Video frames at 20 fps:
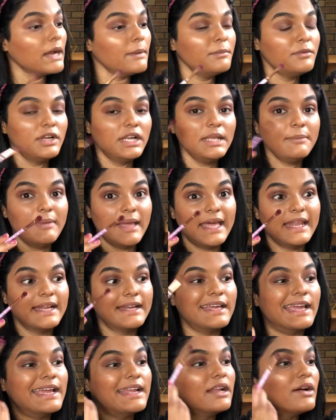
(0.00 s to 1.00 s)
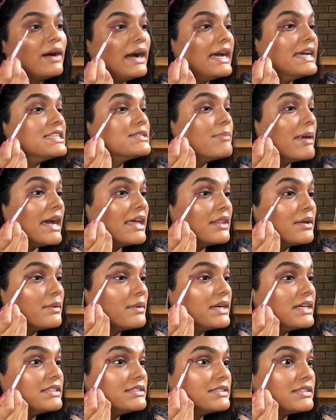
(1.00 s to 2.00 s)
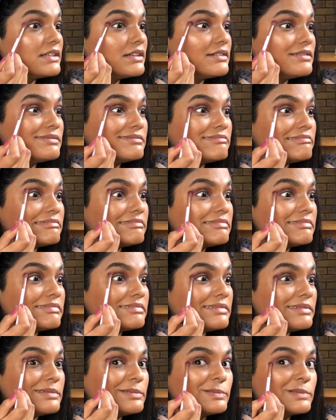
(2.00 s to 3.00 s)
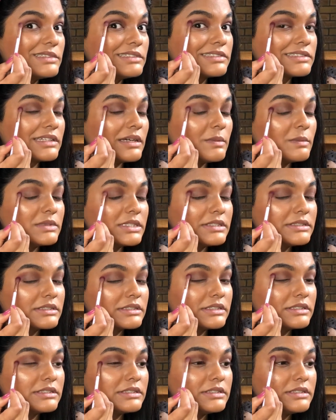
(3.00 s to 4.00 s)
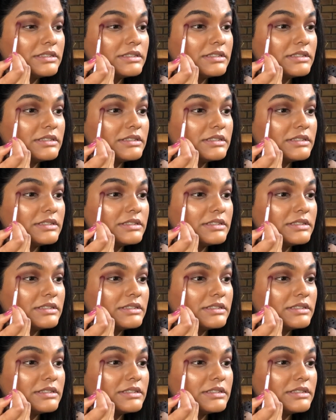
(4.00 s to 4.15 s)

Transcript: I'm really bad at halo eyes, by the way, so this comes out good.